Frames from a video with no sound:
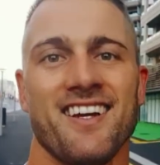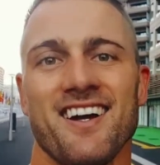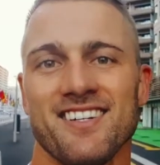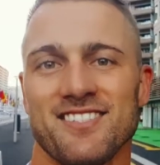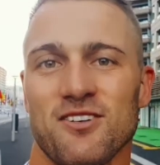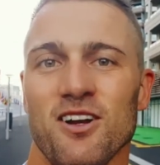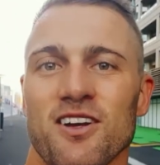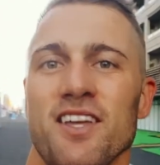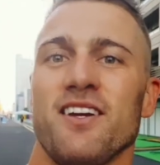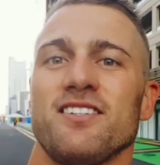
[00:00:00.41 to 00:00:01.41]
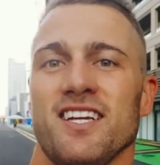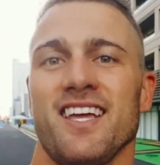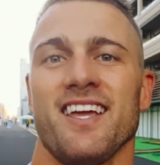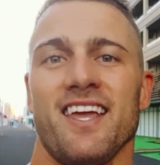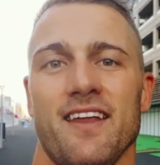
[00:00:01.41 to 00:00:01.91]
Hey guys, Rocco here,
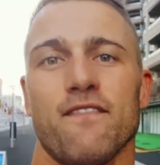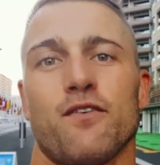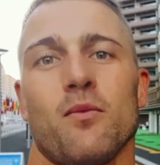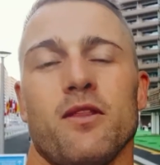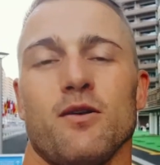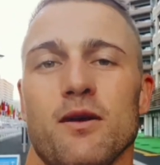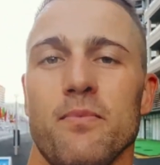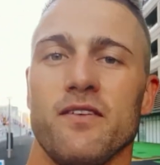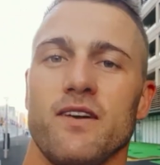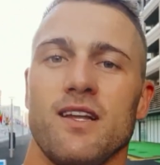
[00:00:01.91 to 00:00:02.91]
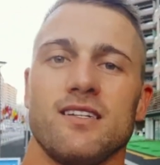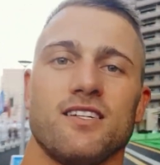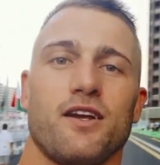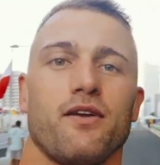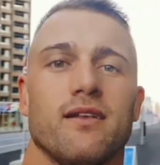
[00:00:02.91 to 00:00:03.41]
checking in from the Olympic Village
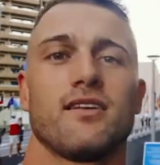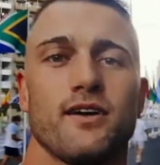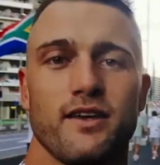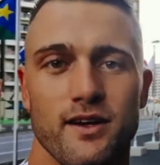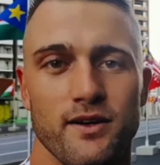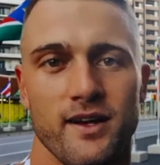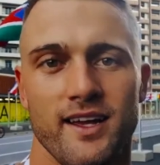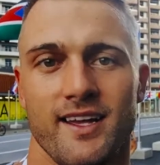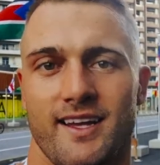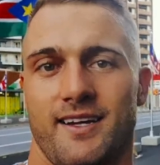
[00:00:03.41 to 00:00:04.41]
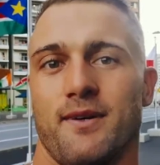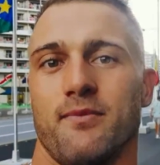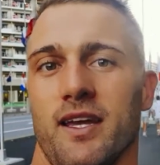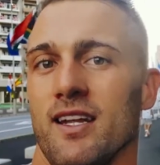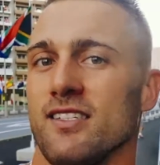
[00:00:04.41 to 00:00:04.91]
here in Tokyo.
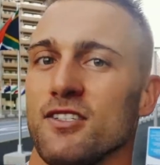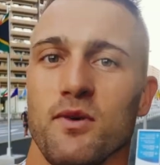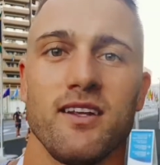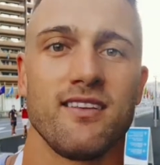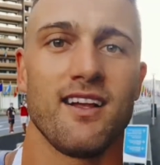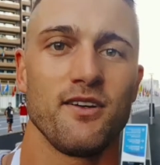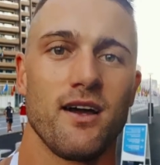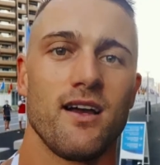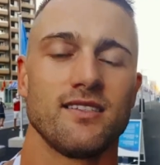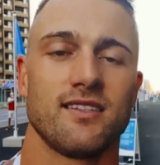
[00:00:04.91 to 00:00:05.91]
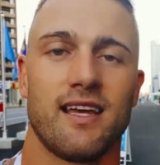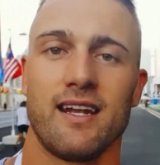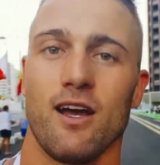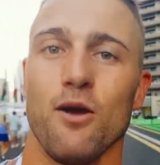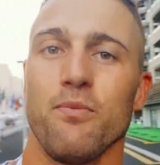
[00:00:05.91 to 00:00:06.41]
And I just want to tell you guys that
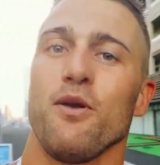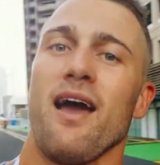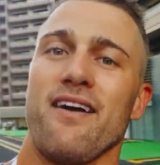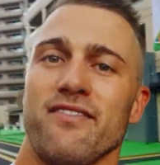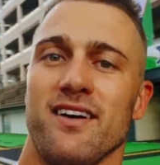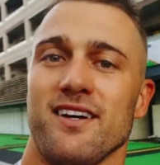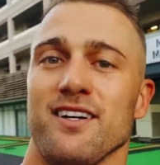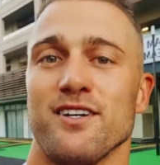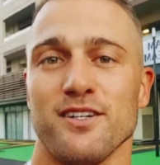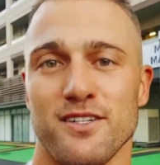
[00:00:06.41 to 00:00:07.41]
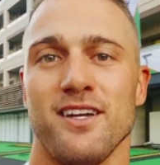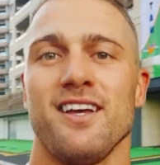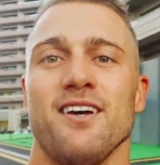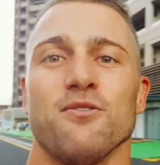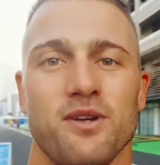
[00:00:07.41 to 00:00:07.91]
I hope you have a good
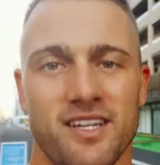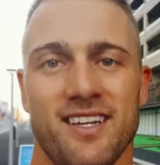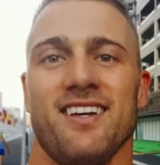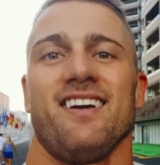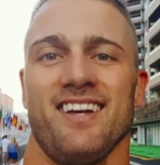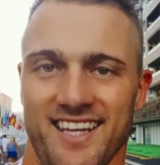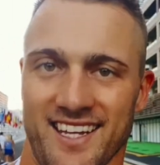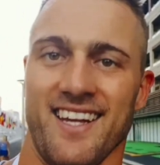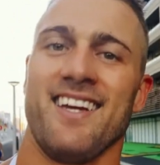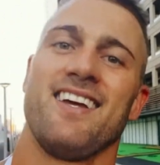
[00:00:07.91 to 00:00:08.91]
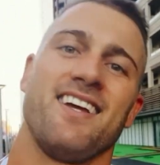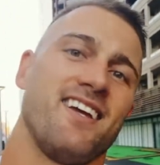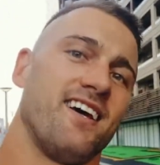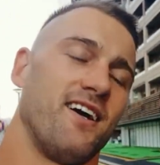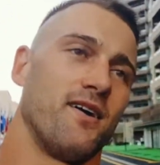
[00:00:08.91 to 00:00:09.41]
week ahead.
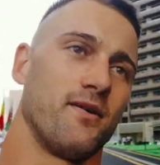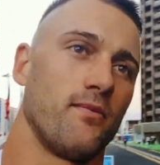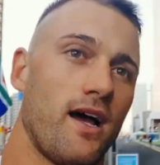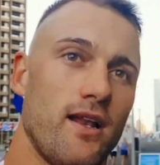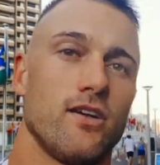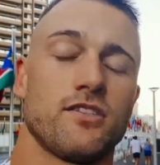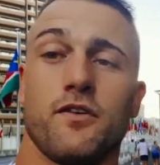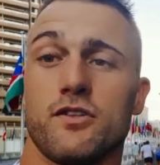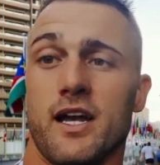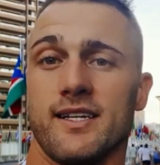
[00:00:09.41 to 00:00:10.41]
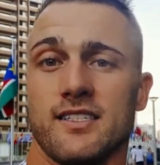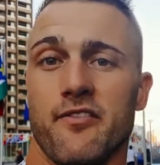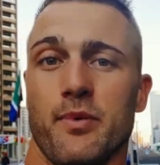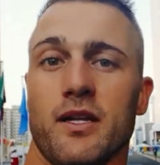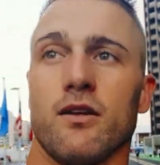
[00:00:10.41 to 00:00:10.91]
My last few trainings
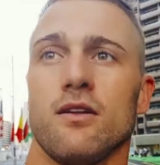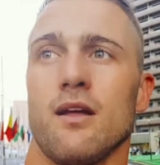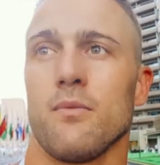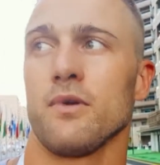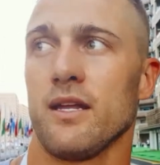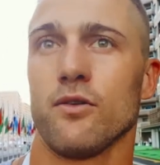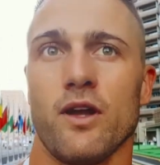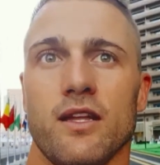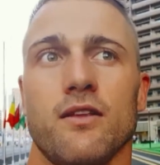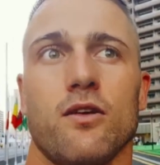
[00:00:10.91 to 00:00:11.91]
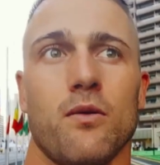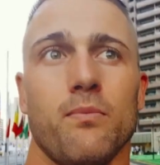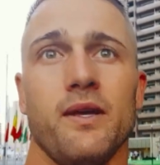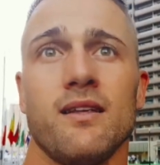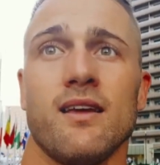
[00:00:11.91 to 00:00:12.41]
have been good. I'm getting ready to
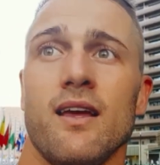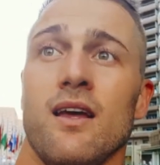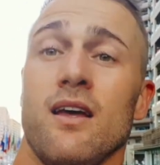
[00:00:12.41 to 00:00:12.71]
compete,